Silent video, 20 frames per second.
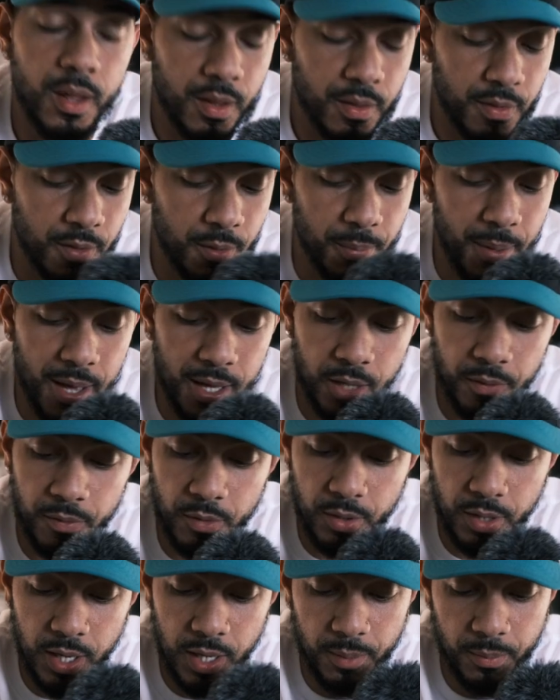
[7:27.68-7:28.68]
the back of
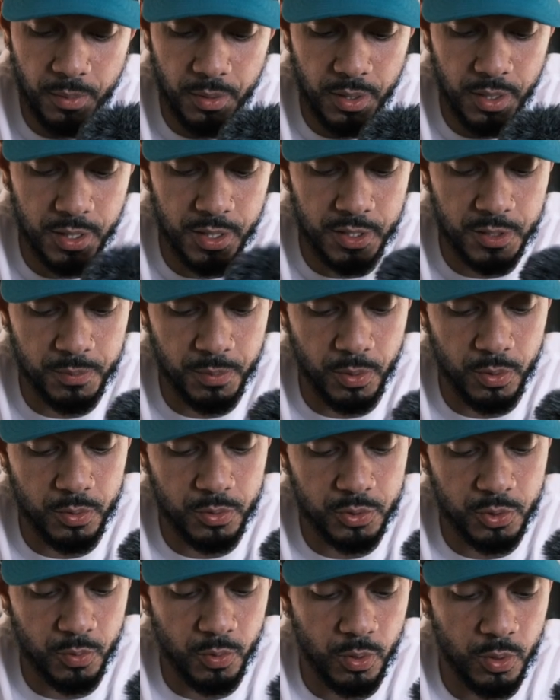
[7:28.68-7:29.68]
your camera and
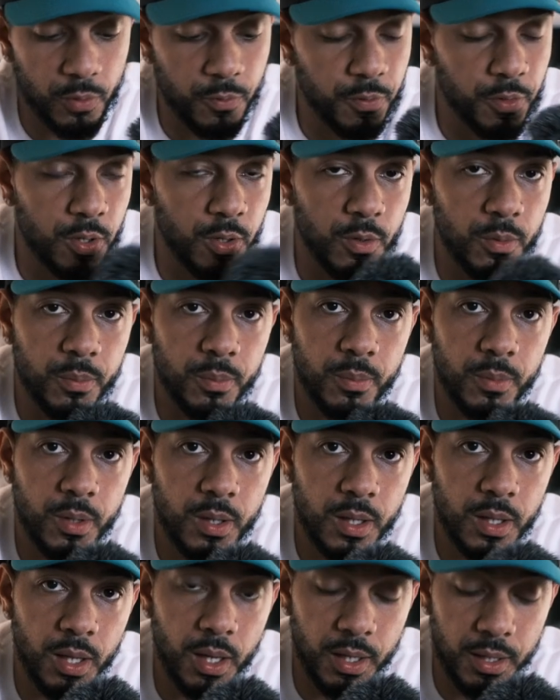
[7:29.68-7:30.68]
exposed a roll of film
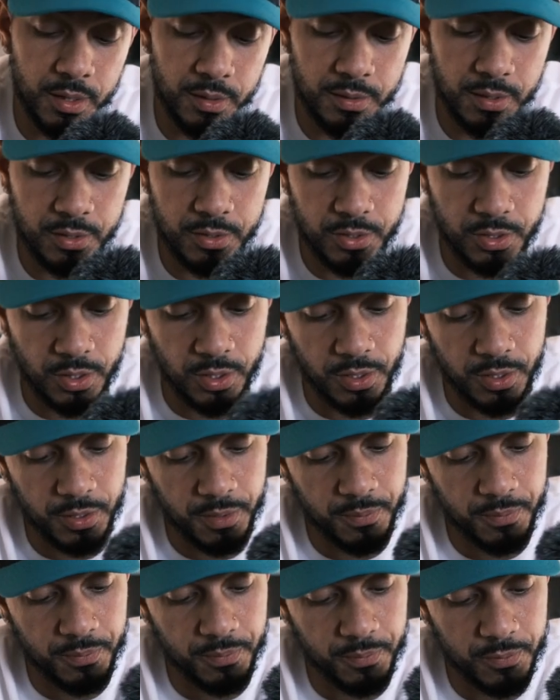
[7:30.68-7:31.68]
unintentionally.
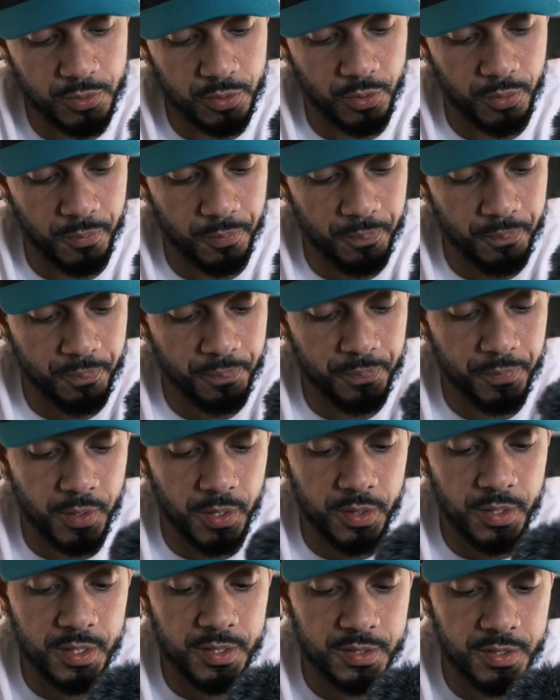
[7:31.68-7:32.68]
So
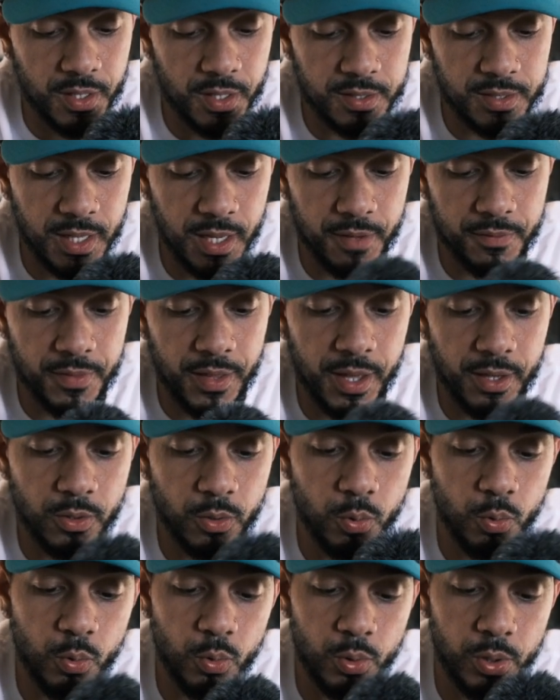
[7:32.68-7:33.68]
this does have that
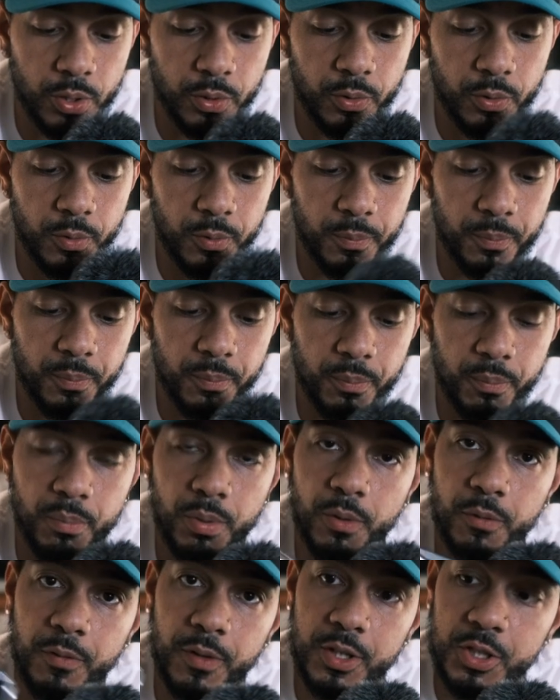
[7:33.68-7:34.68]
cool little
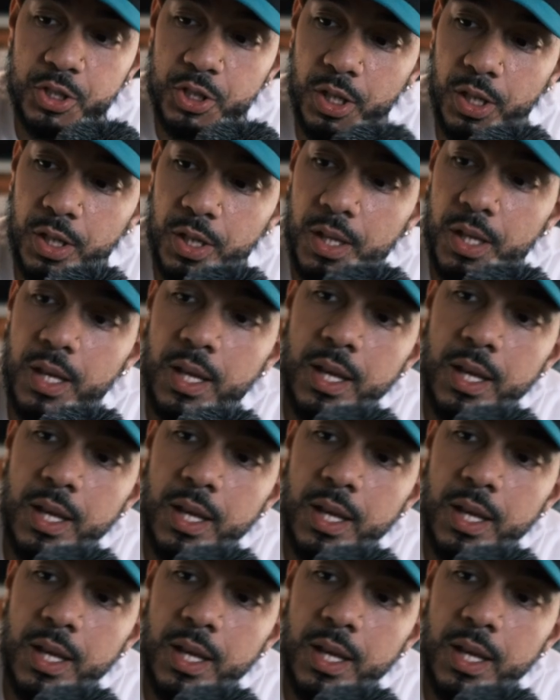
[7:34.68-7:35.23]
prevention